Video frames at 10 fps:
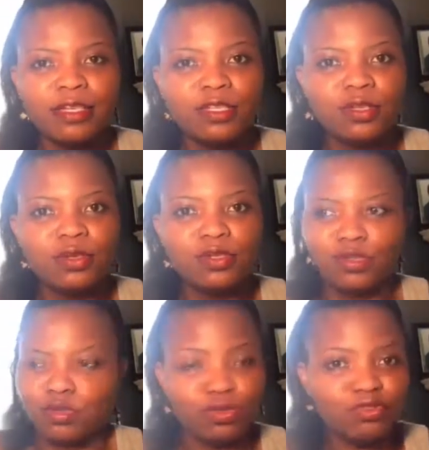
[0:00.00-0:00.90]
to
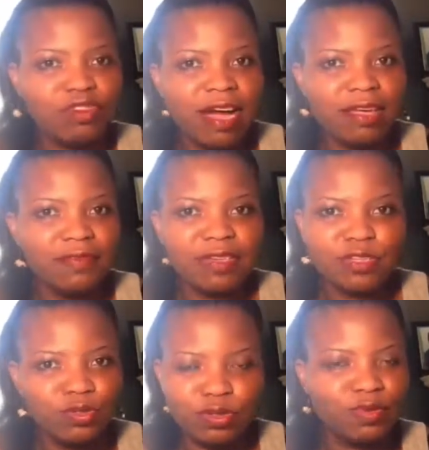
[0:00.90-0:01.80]
drive and
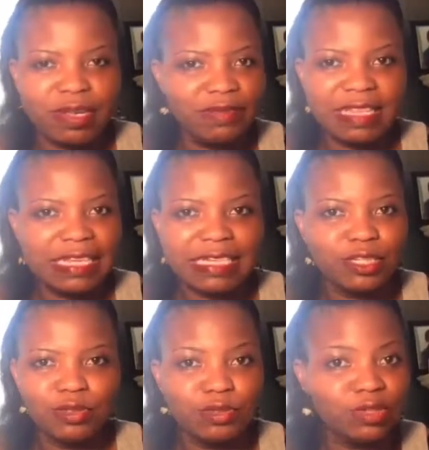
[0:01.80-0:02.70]
to do whatever they need to do,